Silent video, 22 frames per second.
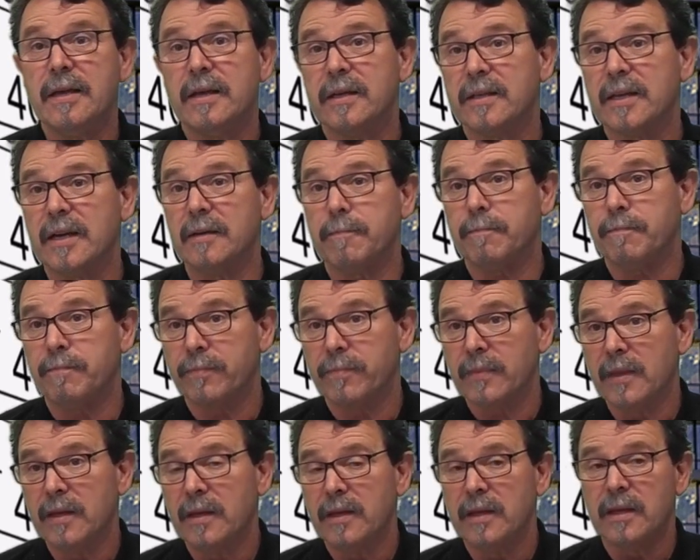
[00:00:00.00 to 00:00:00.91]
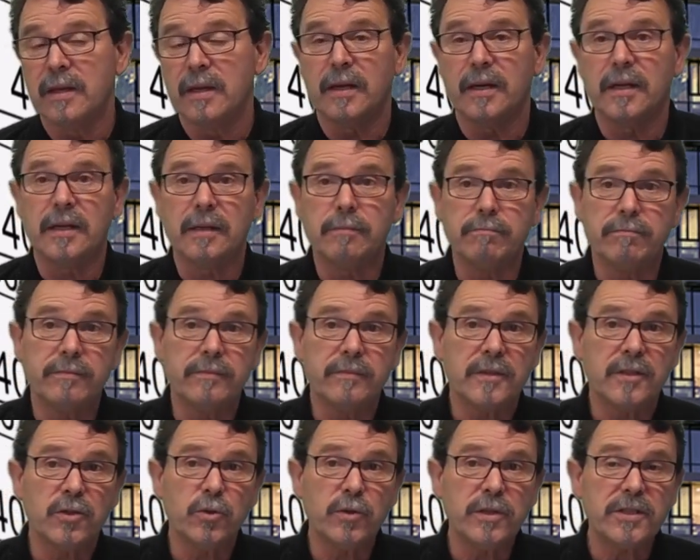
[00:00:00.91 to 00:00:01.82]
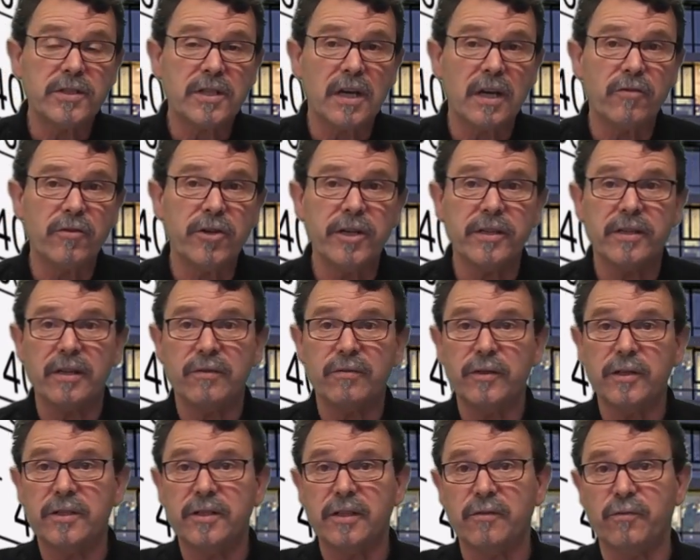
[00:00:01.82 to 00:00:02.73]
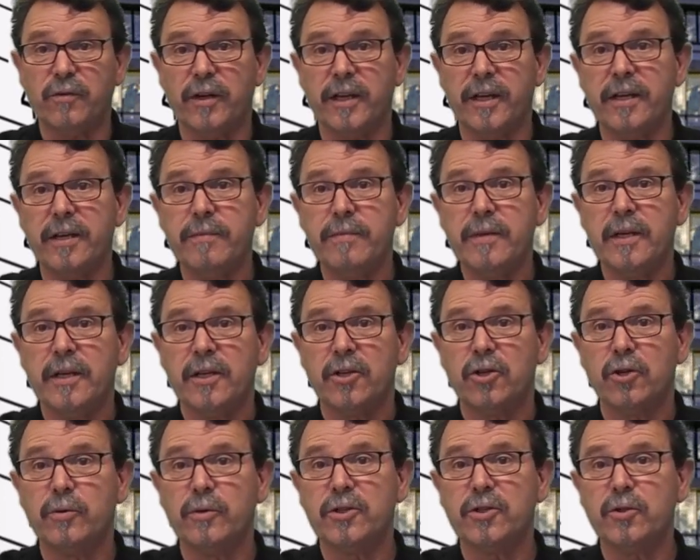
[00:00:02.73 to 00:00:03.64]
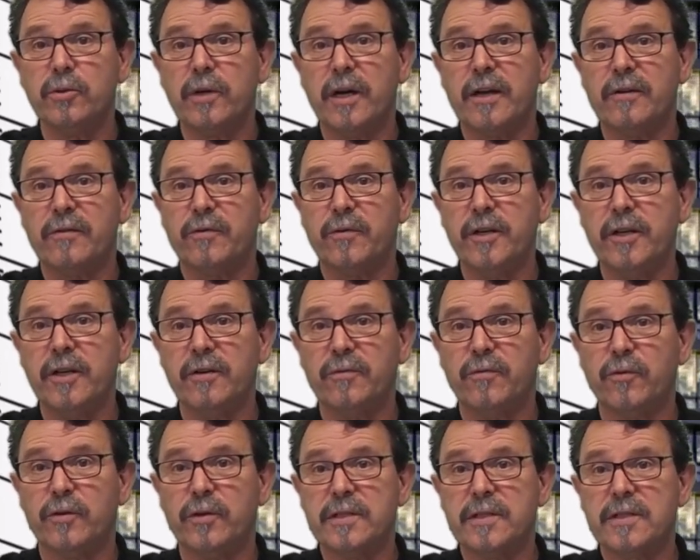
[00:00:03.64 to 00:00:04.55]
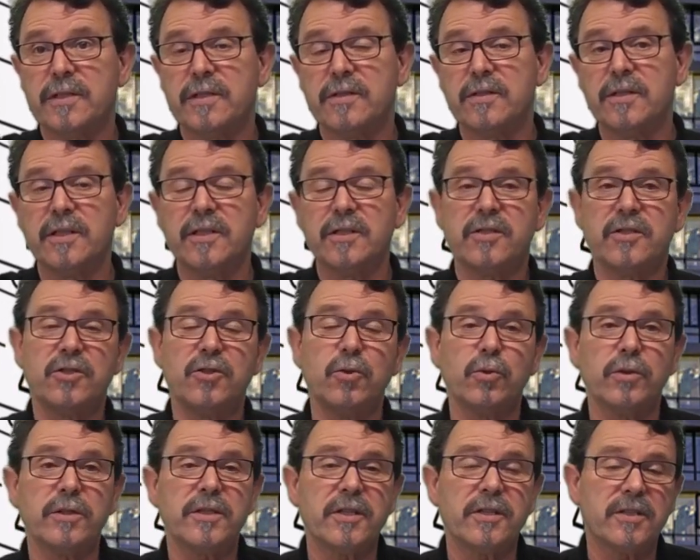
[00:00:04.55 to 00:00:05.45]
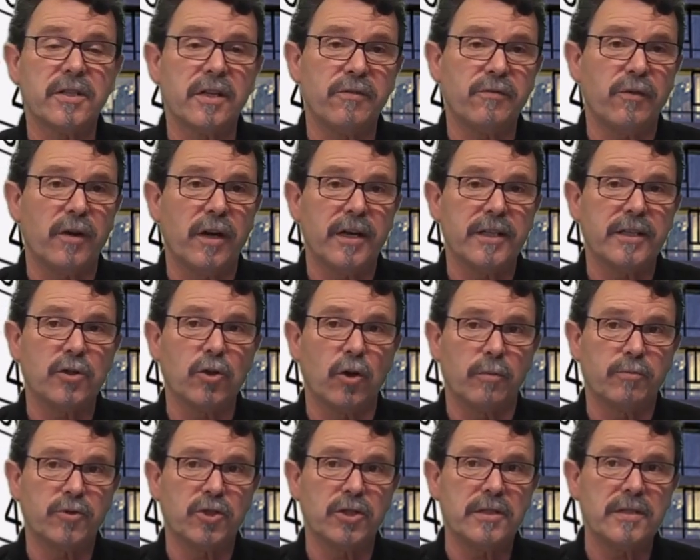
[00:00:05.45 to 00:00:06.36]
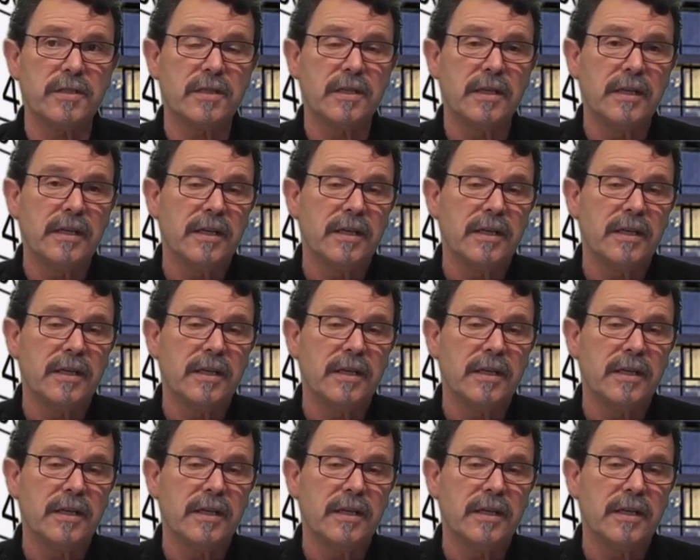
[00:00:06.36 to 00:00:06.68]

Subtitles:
You discover here definitively, you will do have here, for instance, these user-defined options.